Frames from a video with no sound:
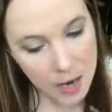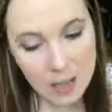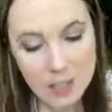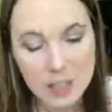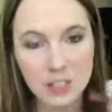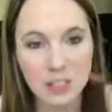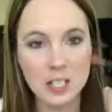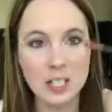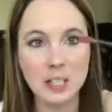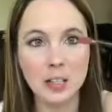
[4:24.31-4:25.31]
And then if you
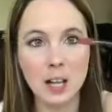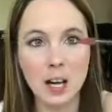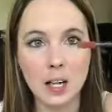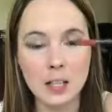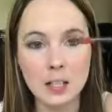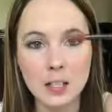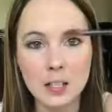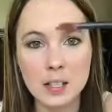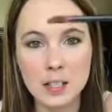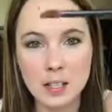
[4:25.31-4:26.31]
need to line,
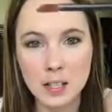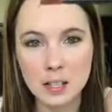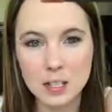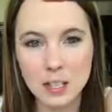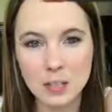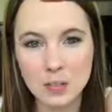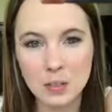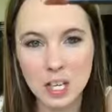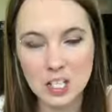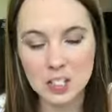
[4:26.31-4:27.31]
you can see how it's kind of a
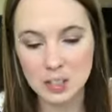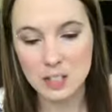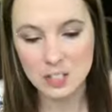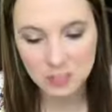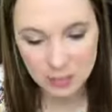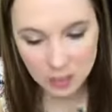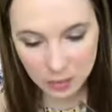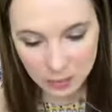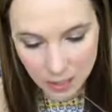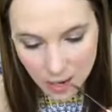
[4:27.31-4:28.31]
wedge, you can just flip it
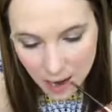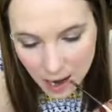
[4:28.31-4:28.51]
over.